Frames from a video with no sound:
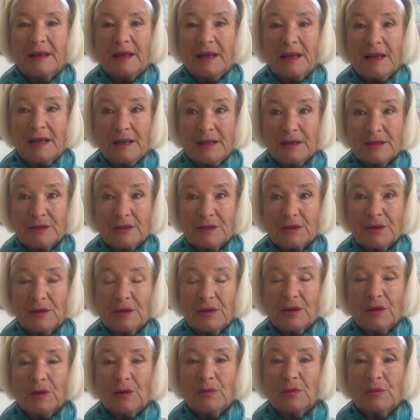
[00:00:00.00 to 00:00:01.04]
and
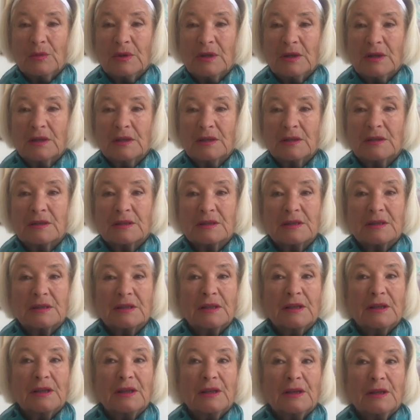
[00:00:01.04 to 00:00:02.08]
her world
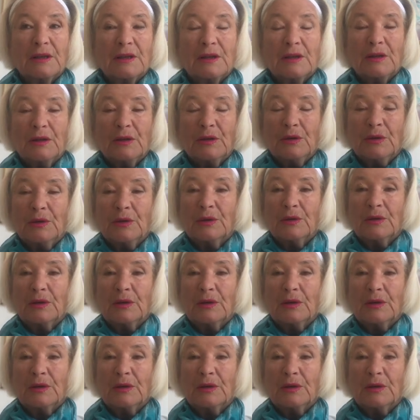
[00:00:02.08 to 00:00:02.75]
your